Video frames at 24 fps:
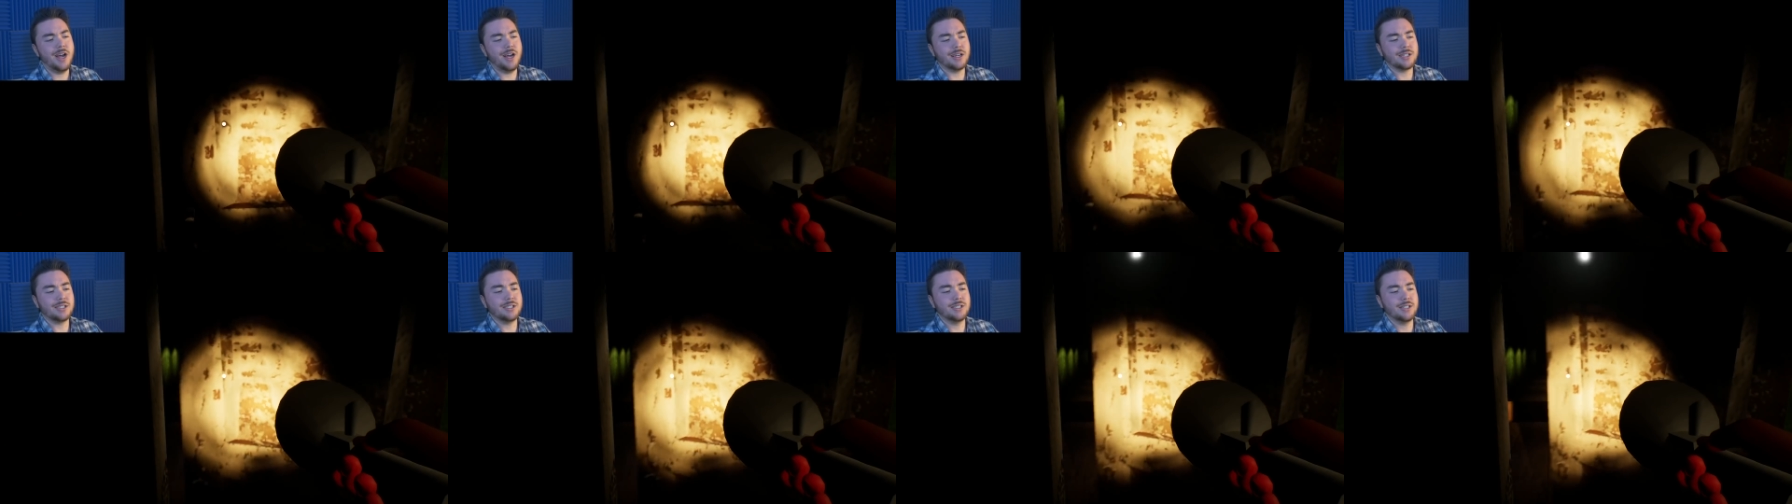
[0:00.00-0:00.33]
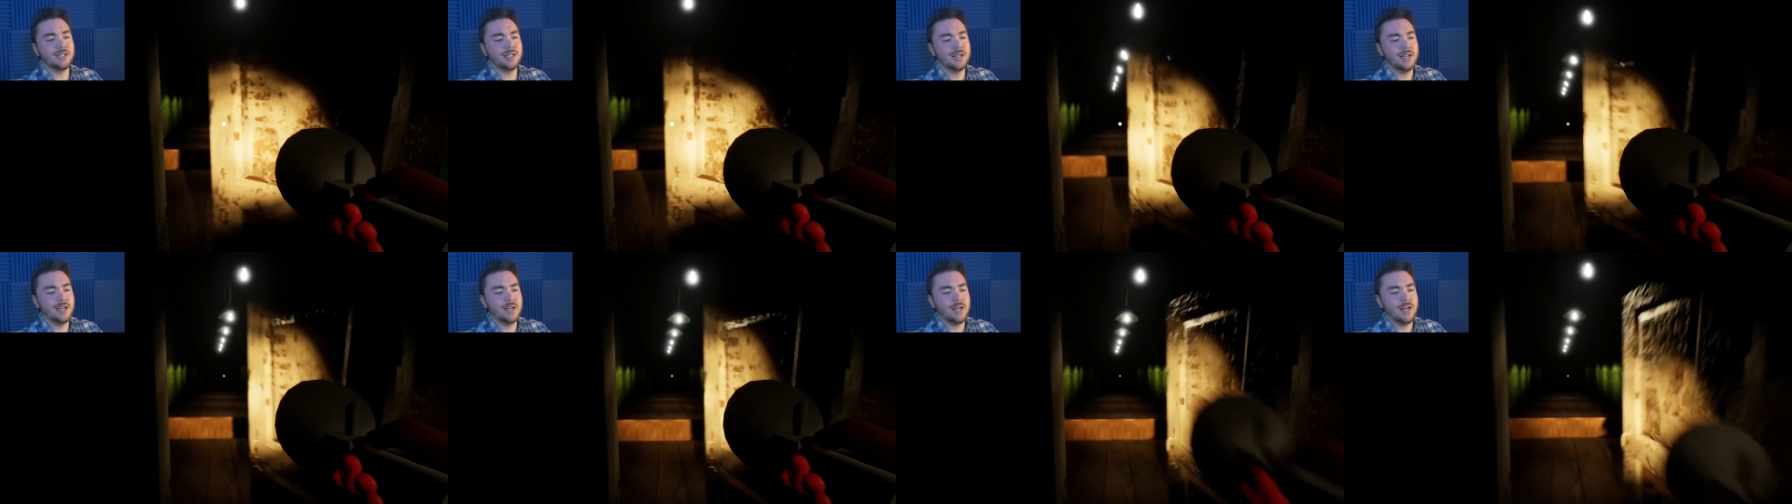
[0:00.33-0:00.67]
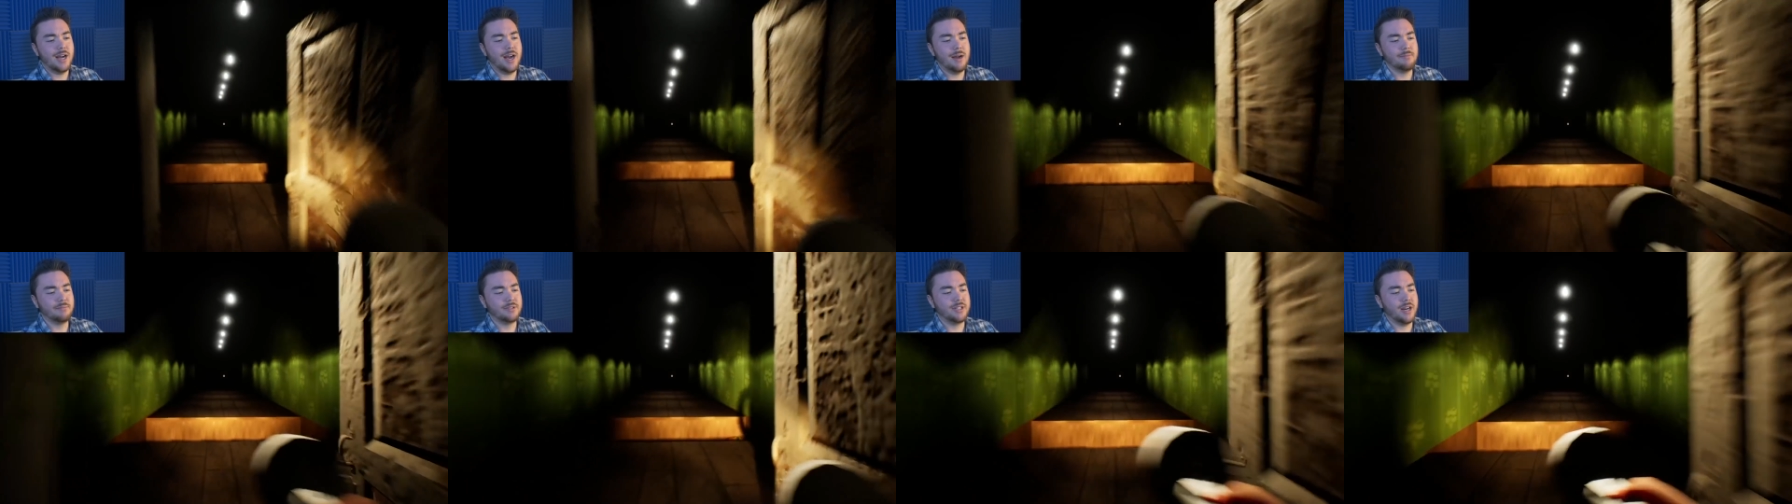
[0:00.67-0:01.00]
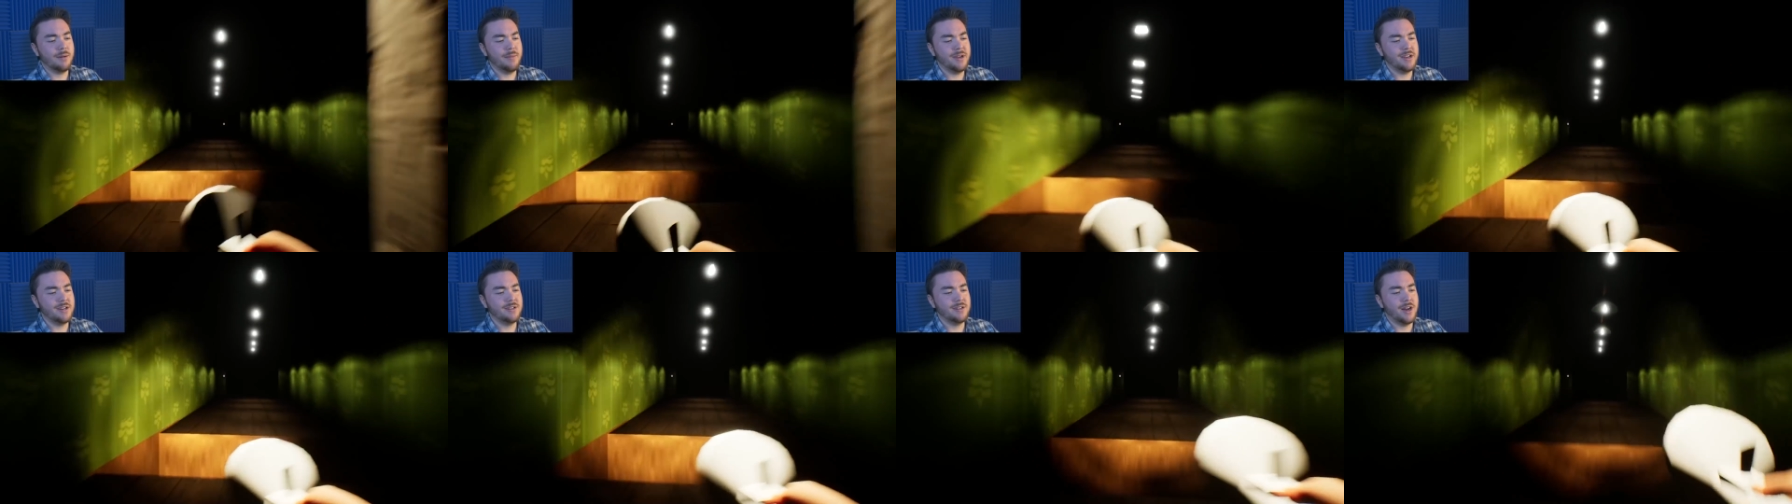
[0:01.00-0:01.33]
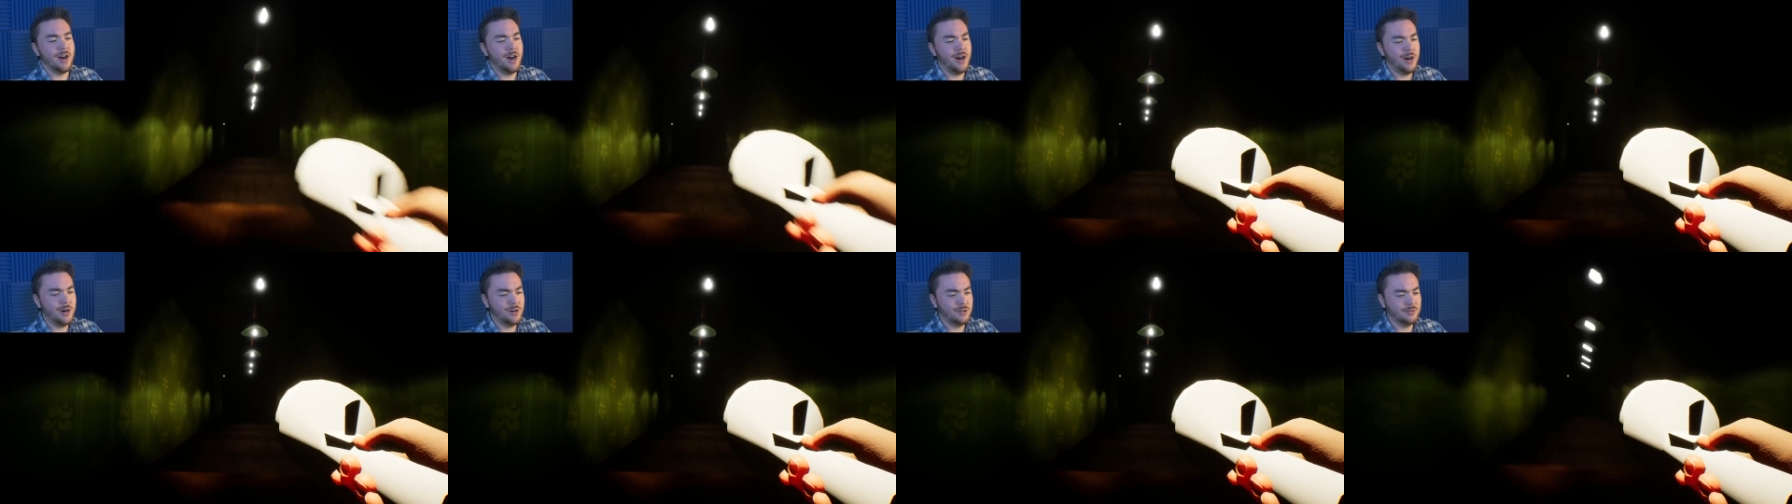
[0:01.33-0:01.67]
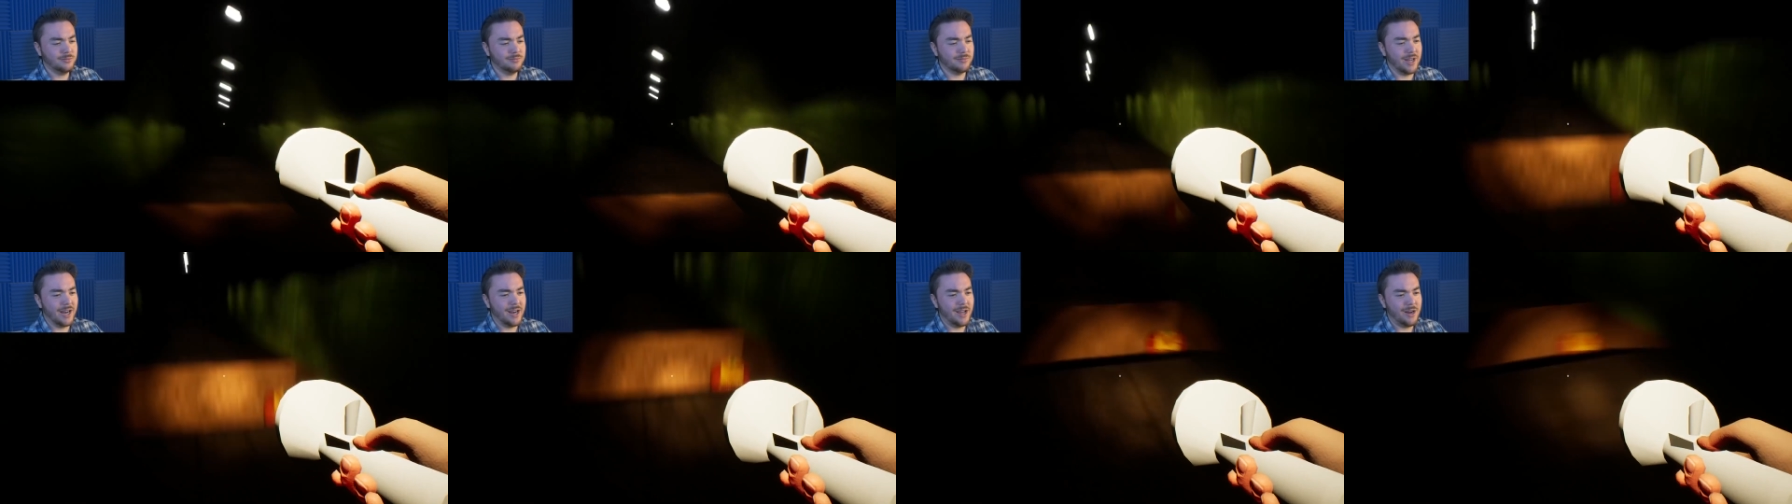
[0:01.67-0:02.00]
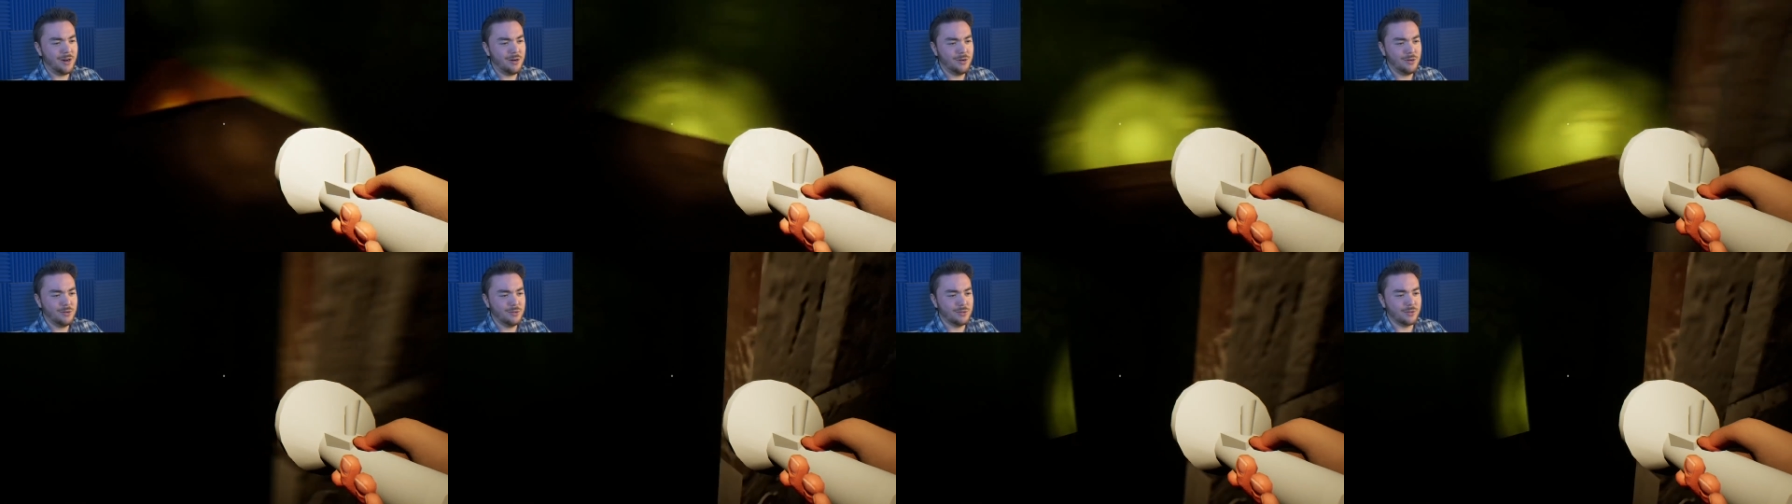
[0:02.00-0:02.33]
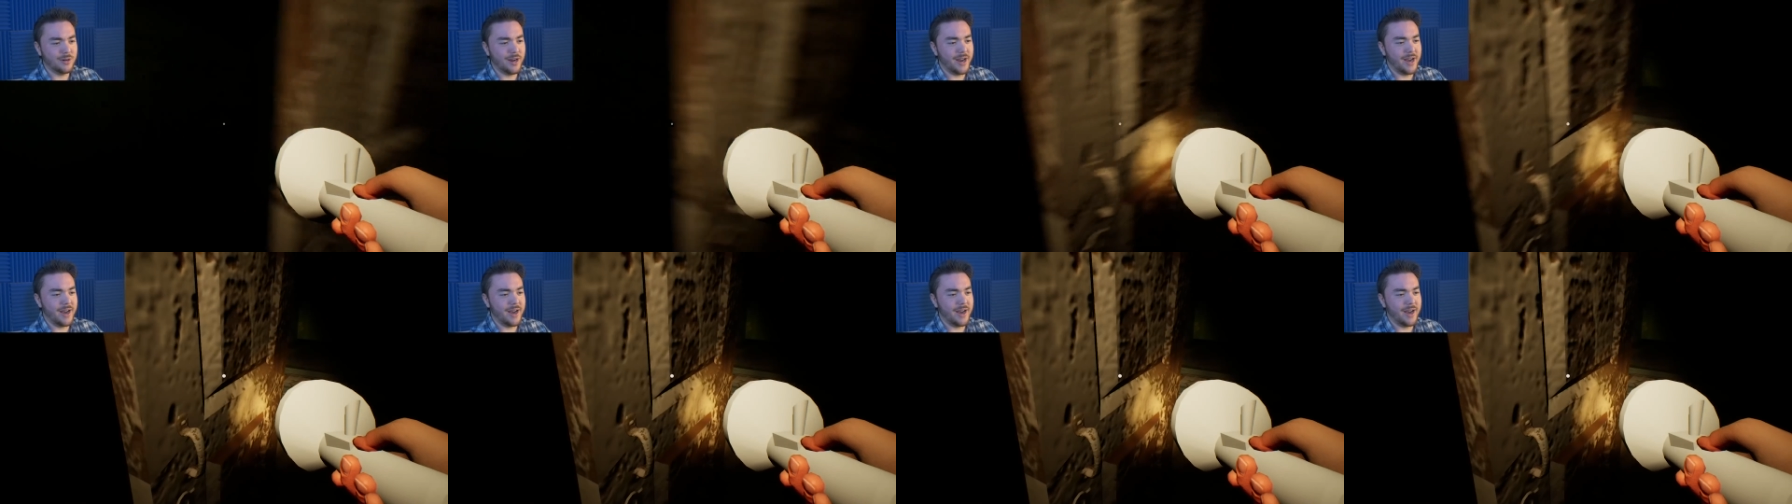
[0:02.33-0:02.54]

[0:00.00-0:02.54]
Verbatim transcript: knock. I'm coming home. Hello.